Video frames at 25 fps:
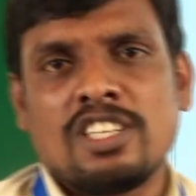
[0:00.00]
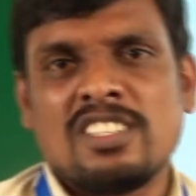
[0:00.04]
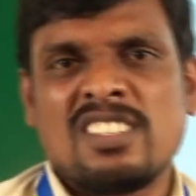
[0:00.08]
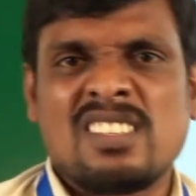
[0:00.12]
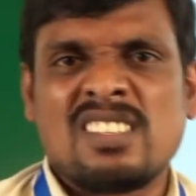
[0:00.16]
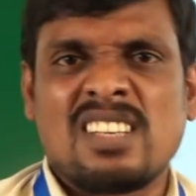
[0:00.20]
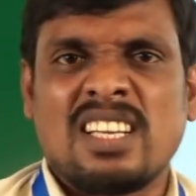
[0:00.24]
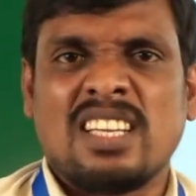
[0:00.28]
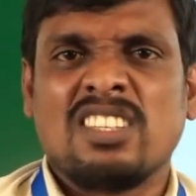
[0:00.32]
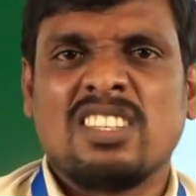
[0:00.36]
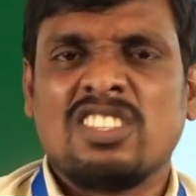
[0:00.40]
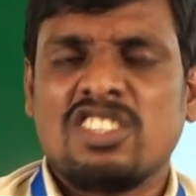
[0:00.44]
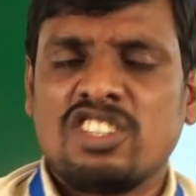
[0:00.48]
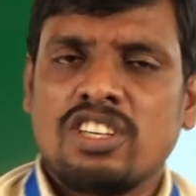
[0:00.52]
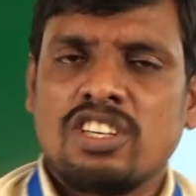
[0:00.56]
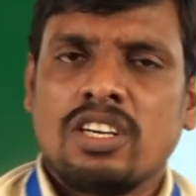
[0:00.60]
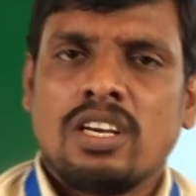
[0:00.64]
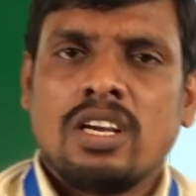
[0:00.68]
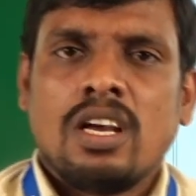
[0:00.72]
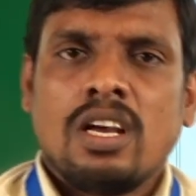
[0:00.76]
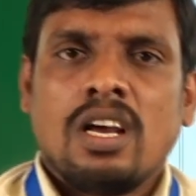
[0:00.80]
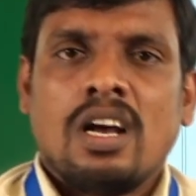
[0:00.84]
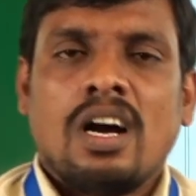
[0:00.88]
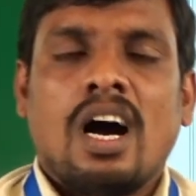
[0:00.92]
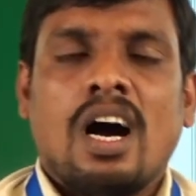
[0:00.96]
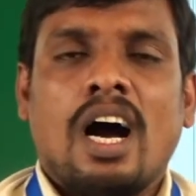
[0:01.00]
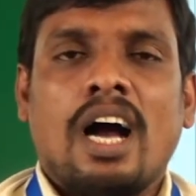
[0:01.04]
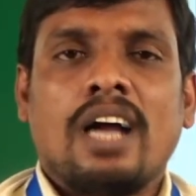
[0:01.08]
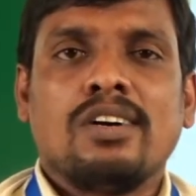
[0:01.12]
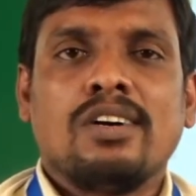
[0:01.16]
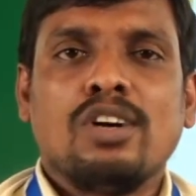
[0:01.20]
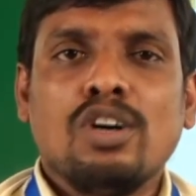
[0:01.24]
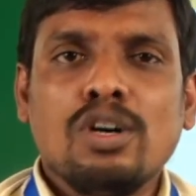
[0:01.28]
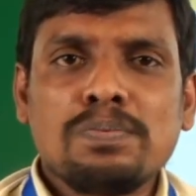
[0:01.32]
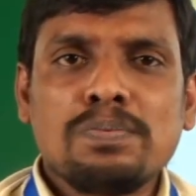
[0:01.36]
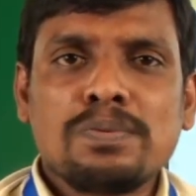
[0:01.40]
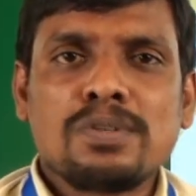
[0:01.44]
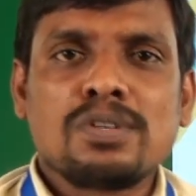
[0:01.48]
stage. I
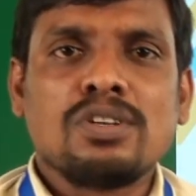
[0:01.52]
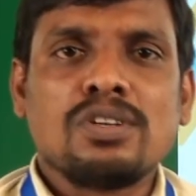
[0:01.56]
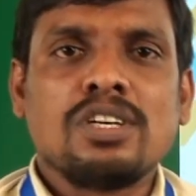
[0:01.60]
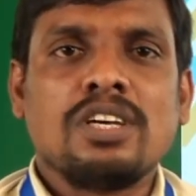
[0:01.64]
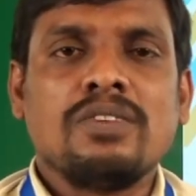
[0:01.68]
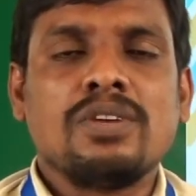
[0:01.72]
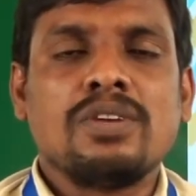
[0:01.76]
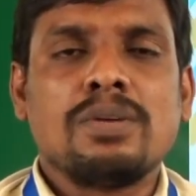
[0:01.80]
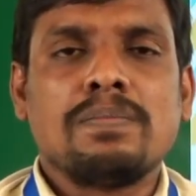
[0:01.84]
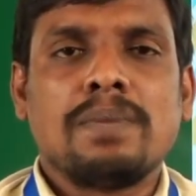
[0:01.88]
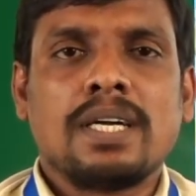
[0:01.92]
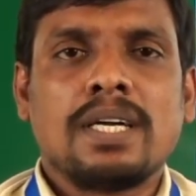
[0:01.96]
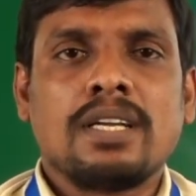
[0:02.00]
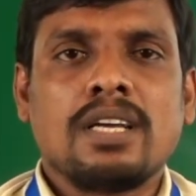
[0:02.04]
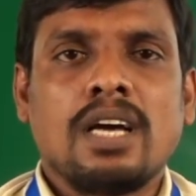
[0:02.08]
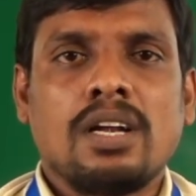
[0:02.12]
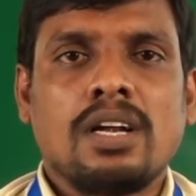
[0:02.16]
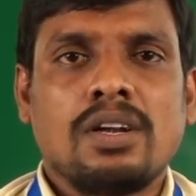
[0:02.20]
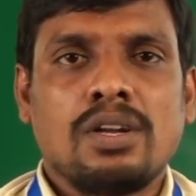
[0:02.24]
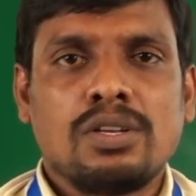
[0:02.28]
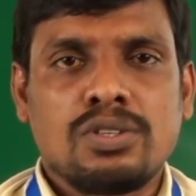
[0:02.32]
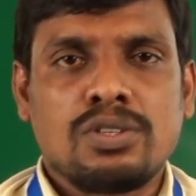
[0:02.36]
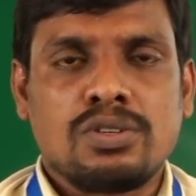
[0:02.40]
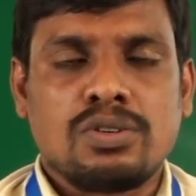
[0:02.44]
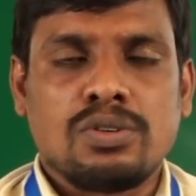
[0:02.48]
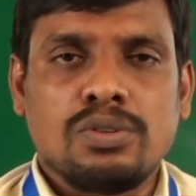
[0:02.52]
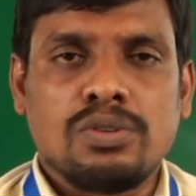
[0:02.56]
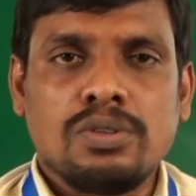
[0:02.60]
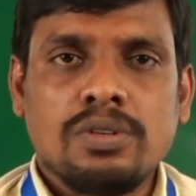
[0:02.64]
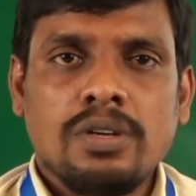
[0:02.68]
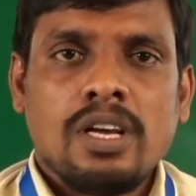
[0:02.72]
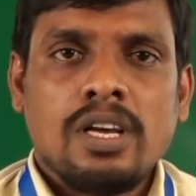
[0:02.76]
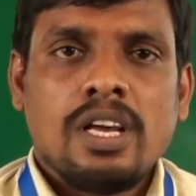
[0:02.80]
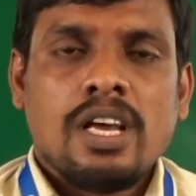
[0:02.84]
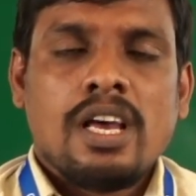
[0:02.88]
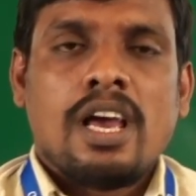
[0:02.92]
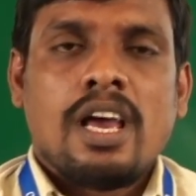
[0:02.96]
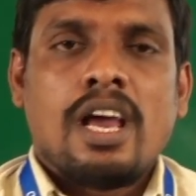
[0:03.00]
hope so everybody understood,
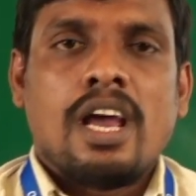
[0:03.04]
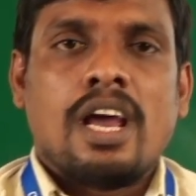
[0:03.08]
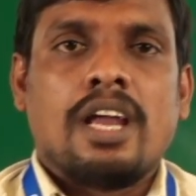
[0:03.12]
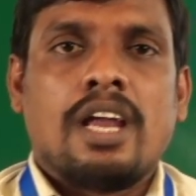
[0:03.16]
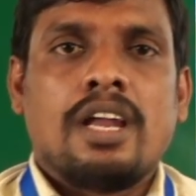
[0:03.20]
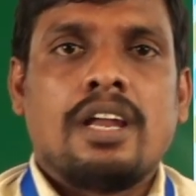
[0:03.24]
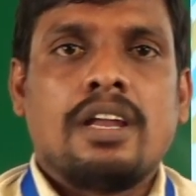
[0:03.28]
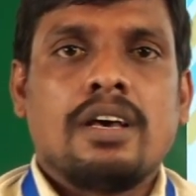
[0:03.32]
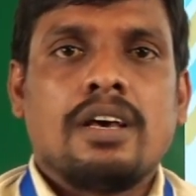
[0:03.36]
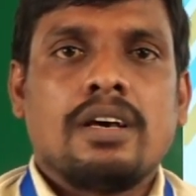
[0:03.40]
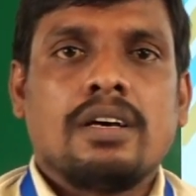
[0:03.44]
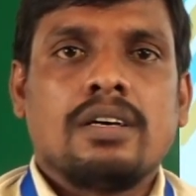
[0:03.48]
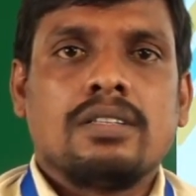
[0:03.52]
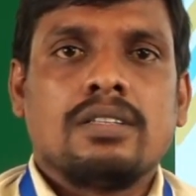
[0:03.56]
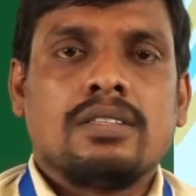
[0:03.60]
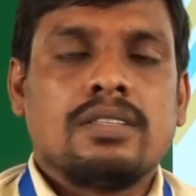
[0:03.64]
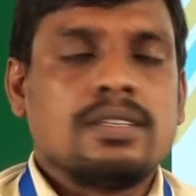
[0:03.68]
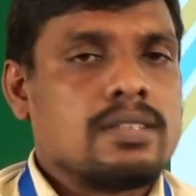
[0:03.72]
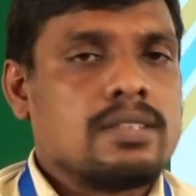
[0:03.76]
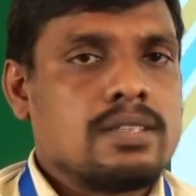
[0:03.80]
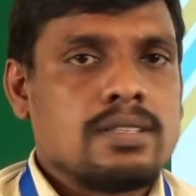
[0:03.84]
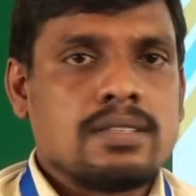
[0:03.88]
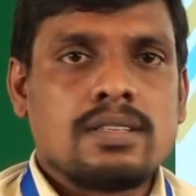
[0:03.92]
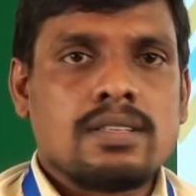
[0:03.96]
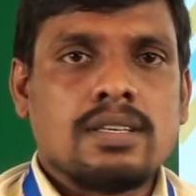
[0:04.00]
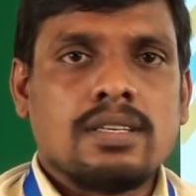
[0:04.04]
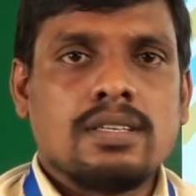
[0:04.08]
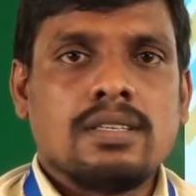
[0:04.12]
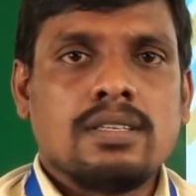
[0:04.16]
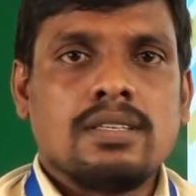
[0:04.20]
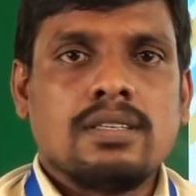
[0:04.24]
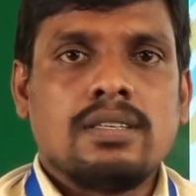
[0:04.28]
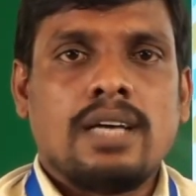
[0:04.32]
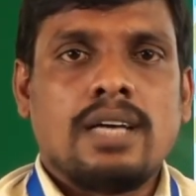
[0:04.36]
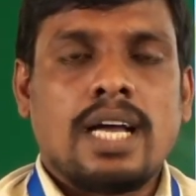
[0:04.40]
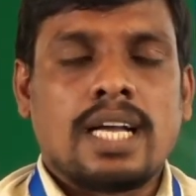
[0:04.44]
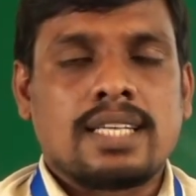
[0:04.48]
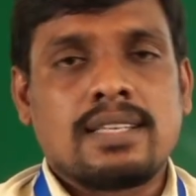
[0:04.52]
and this is the
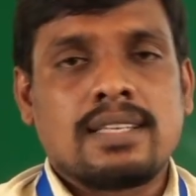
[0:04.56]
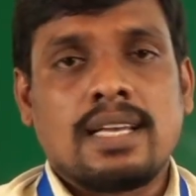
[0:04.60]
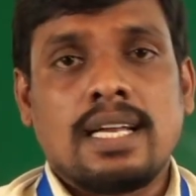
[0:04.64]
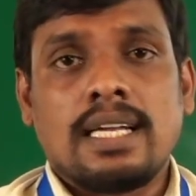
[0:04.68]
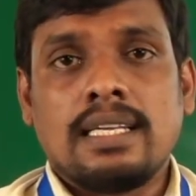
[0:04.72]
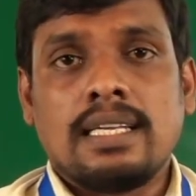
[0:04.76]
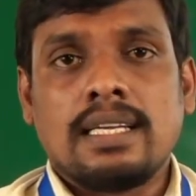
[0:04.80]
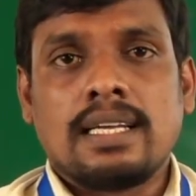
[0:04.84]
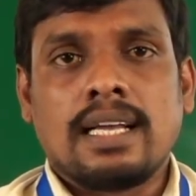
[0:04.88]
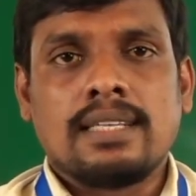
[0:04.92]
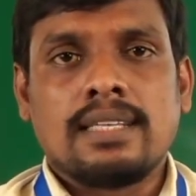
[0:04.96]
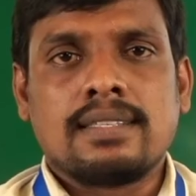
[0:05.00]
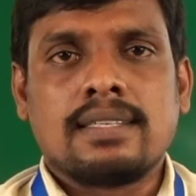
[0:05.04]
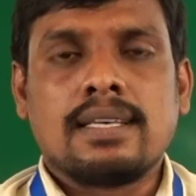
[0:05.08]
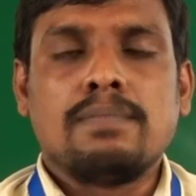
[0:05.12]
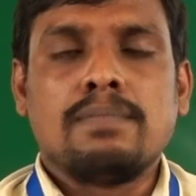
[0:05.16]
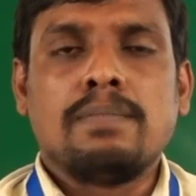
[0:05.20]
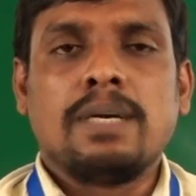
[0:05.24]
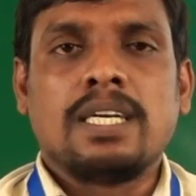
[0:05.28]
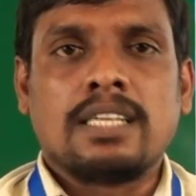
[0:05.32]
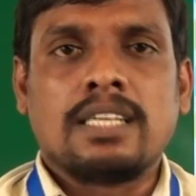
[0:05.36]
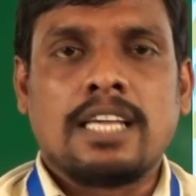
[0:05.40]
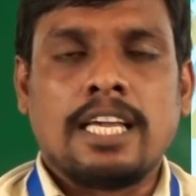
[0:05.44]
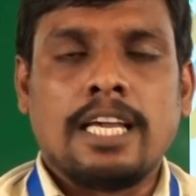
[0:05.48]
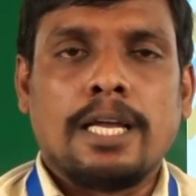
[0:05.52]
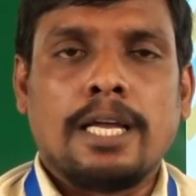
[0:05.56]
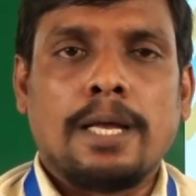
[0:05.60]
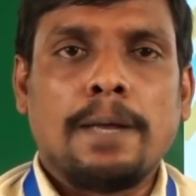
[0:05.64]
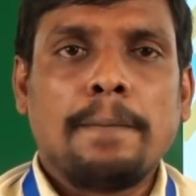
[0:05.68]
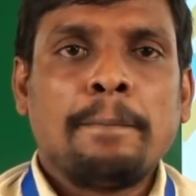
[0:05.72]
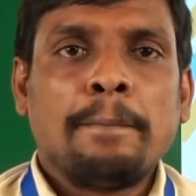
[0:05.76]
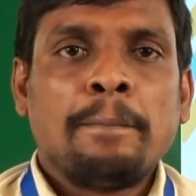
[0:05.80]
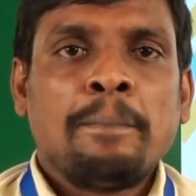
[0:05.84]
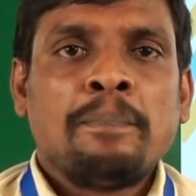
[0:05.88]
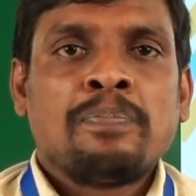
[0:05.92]
exciting assignment key.